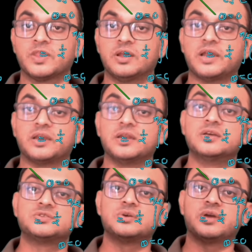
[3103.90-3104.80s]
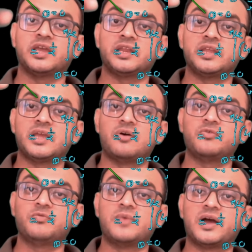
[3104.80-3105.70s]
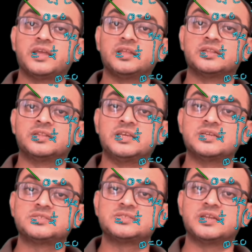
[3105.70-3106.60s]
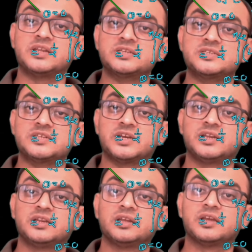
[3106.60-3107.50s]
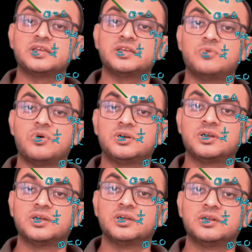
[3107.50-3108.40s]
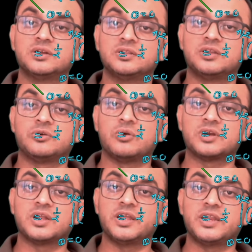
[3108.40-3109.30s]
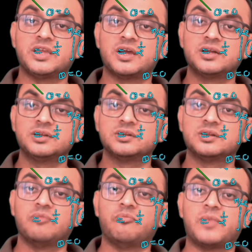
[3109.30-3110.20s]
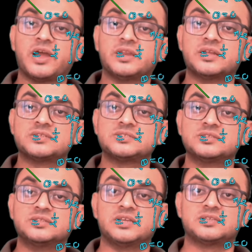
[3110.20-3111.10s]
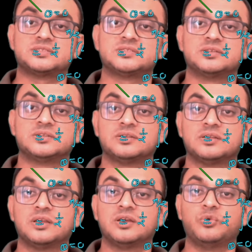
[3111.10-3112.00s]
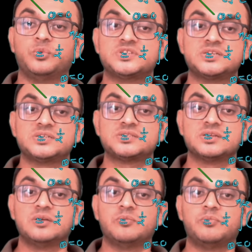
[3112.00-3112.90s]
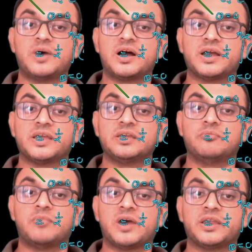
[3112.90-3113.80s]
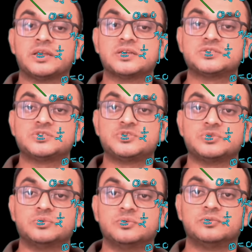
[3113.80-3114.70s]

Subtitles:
Right. So area of my this region is what? The total area minus this, which is pi minus 2.